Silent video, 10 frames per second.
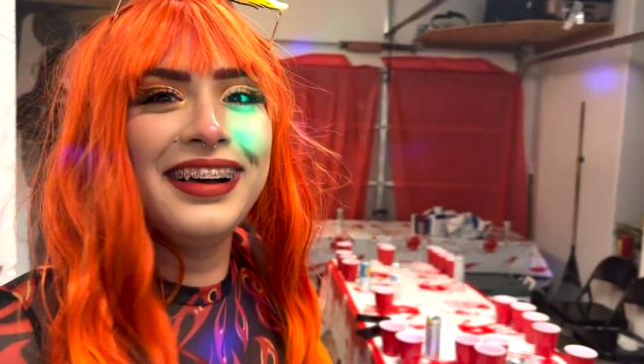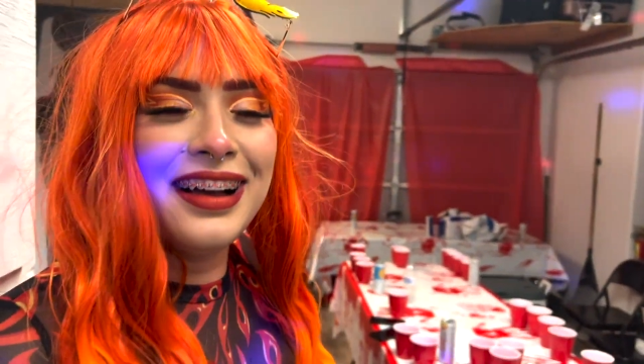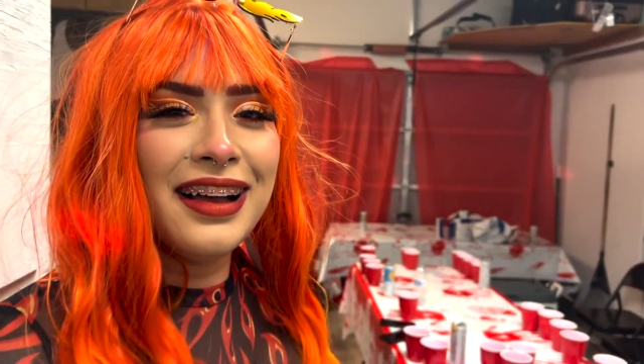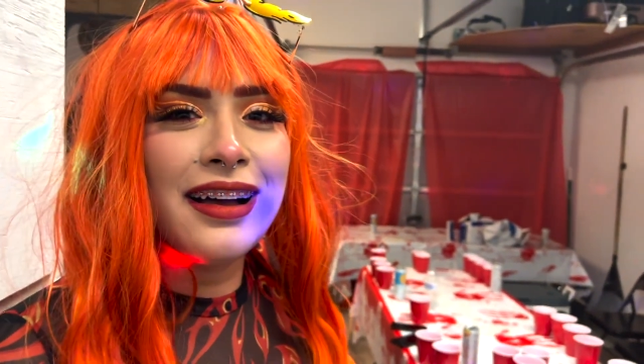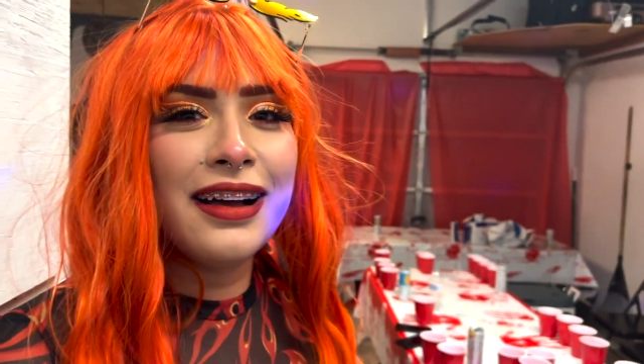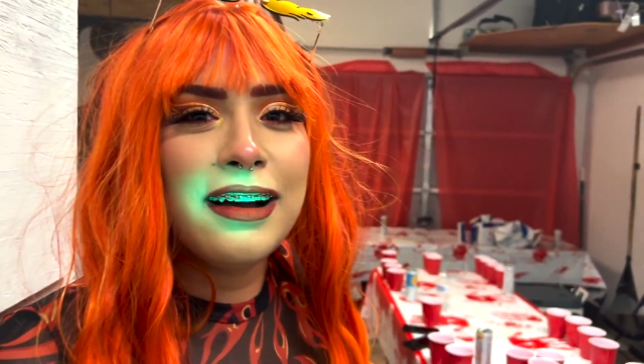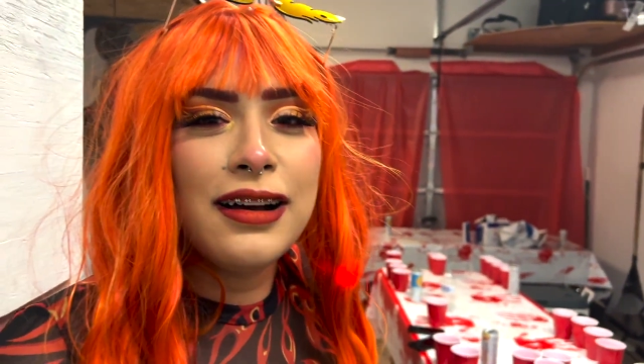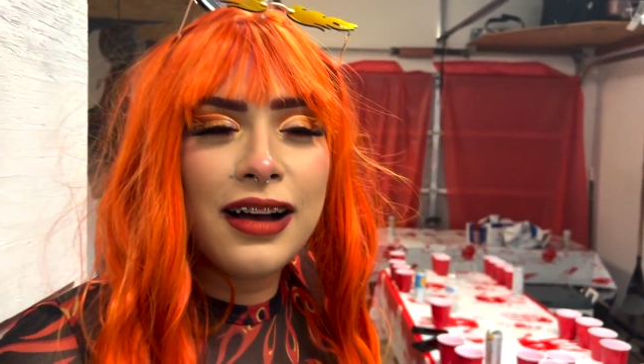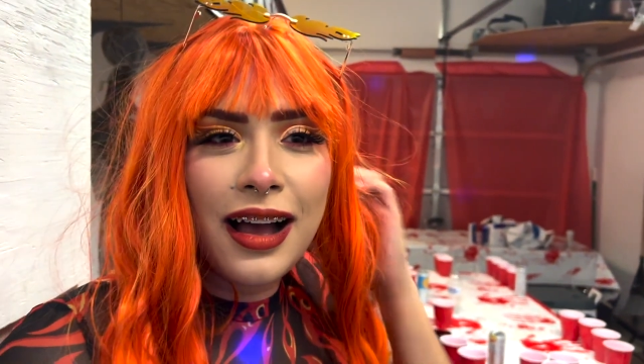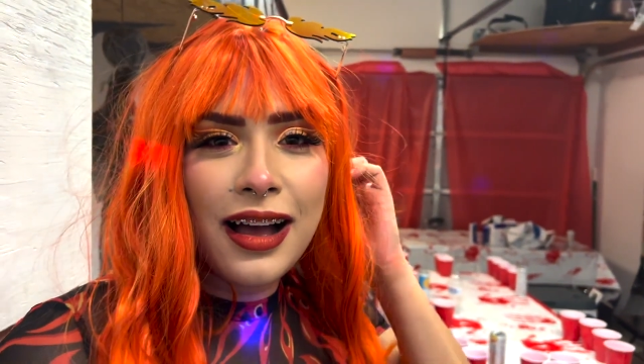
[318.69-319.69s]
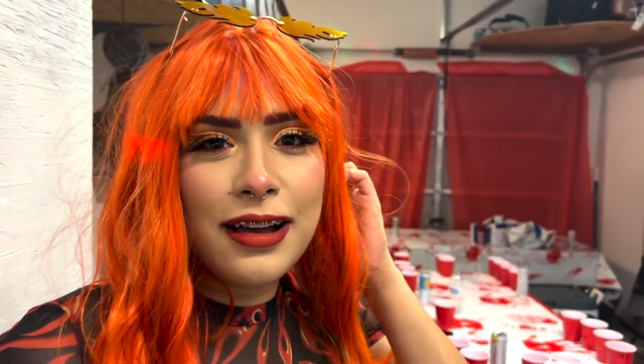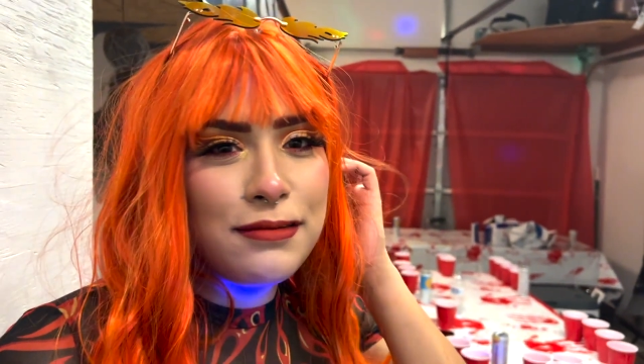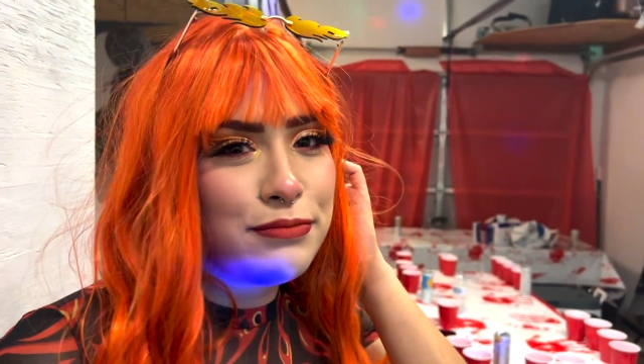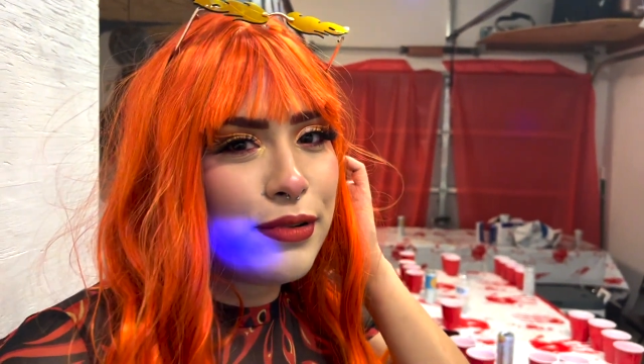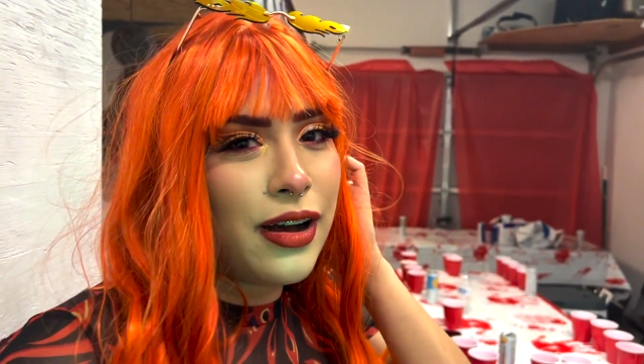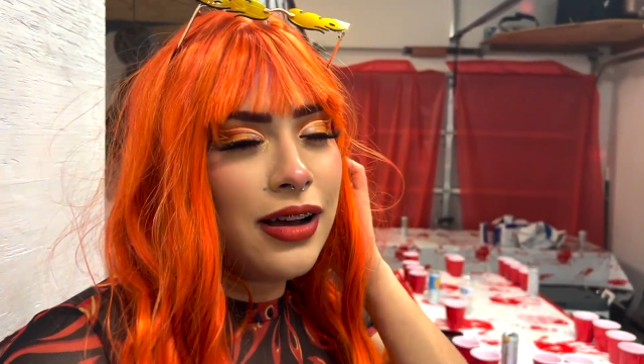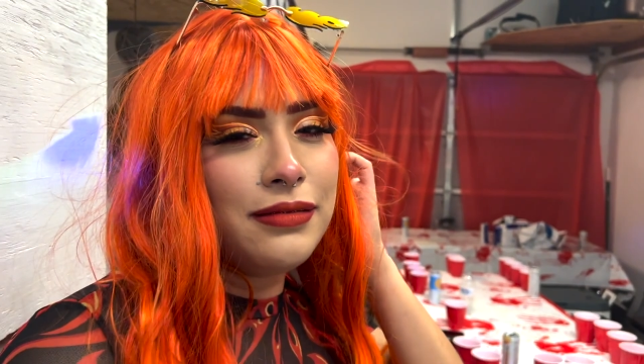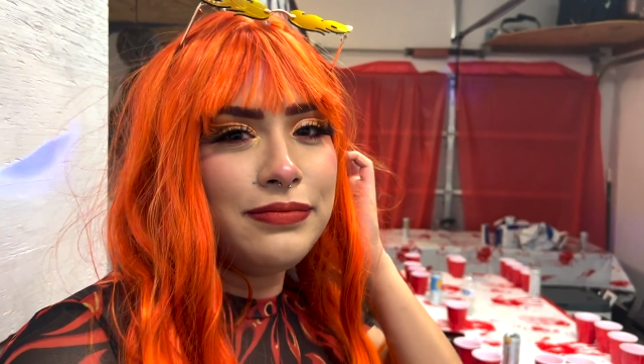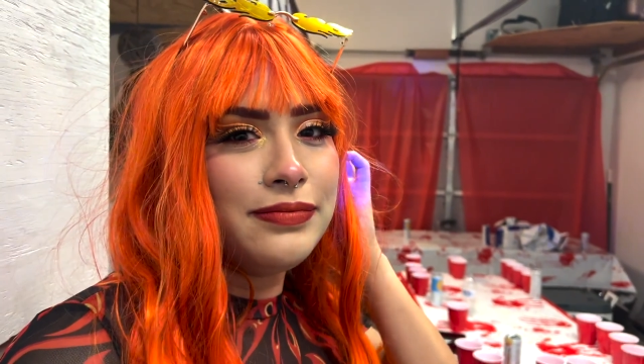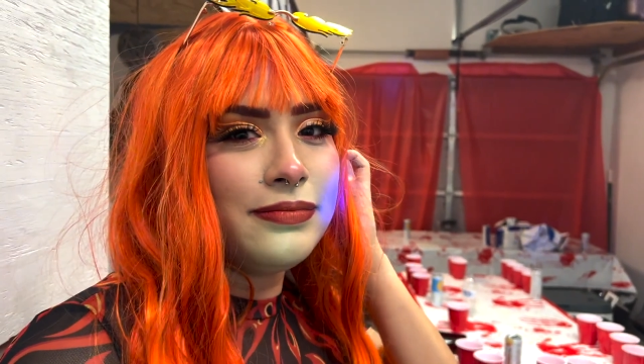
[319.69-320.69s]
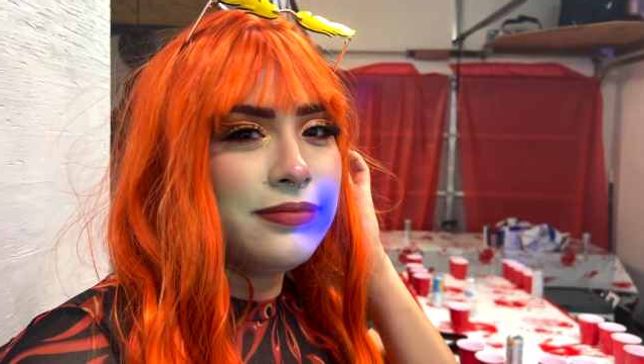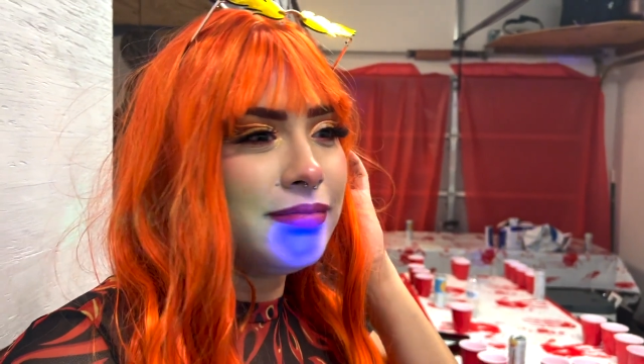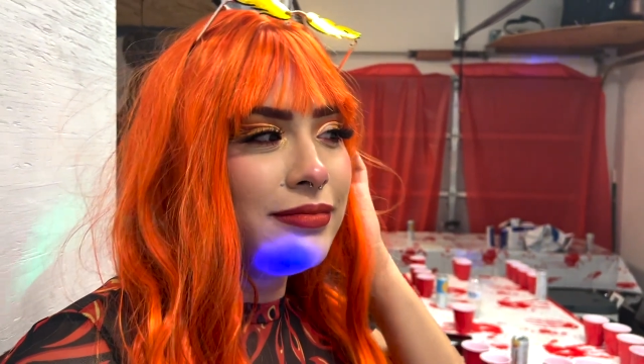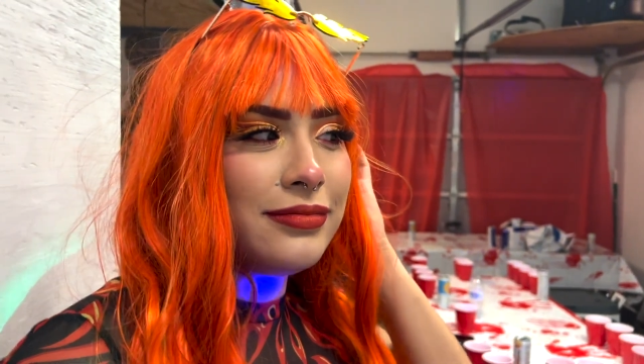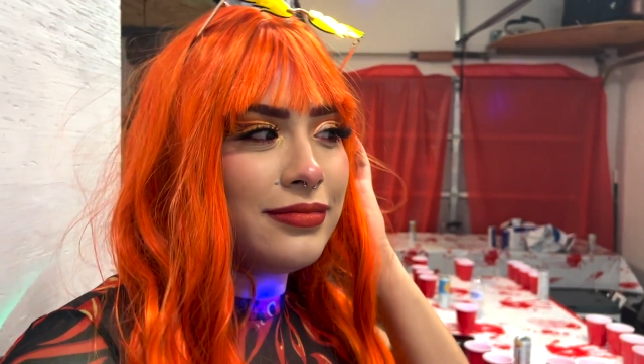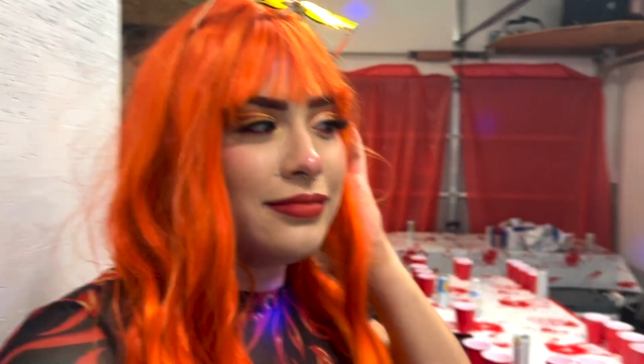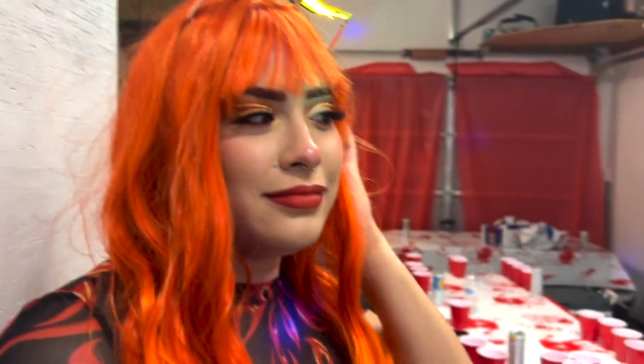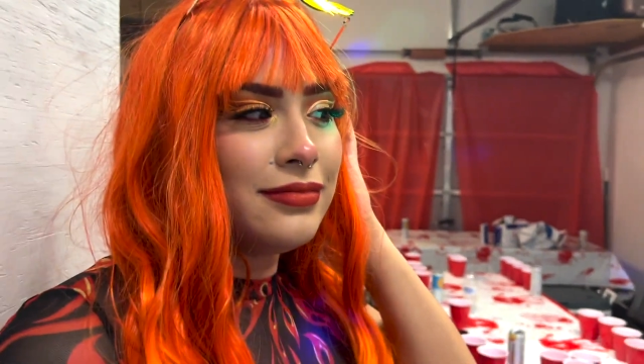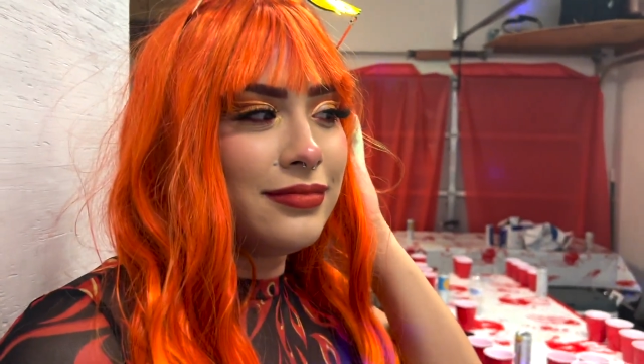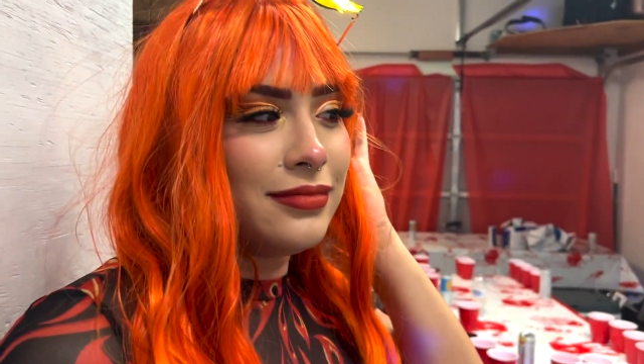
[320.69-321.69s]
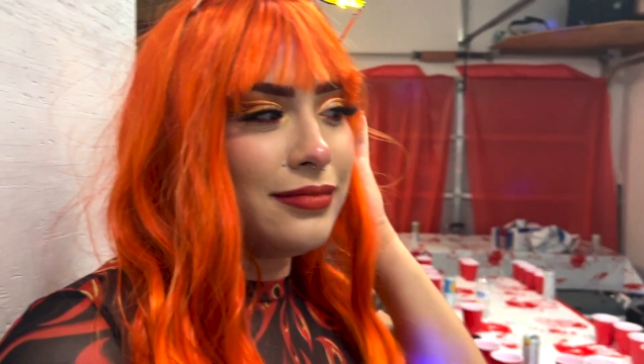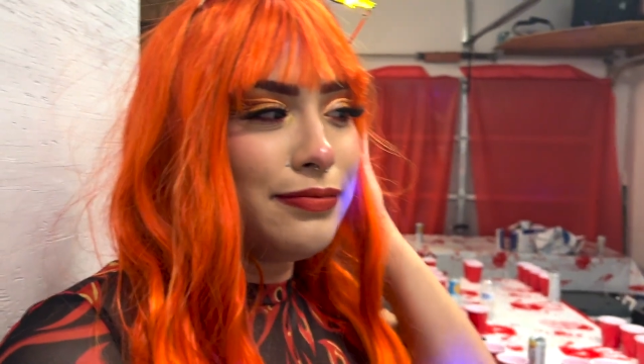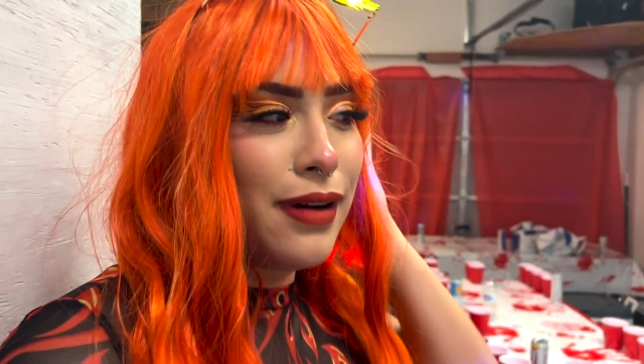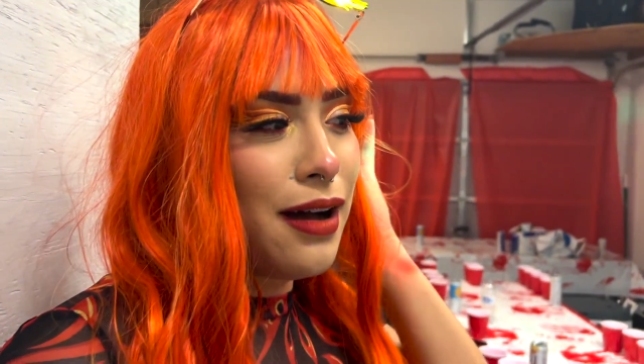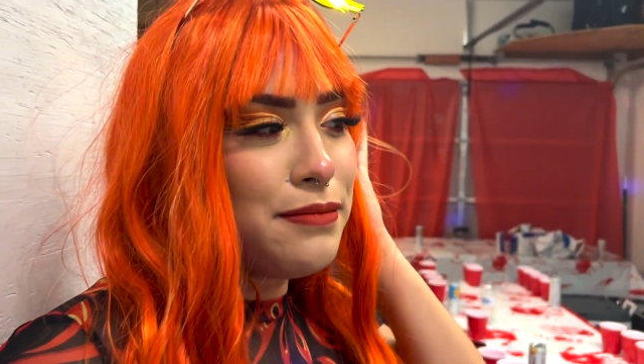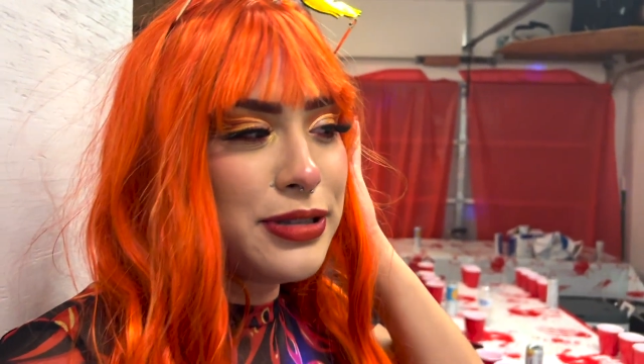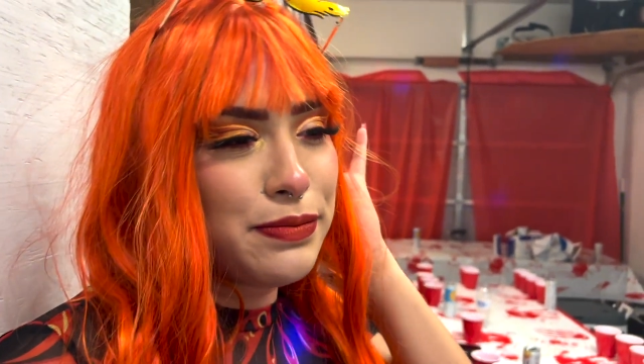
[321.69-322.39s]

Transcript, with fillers: from where? Uh, Bob. Bob's Burgers. Bob's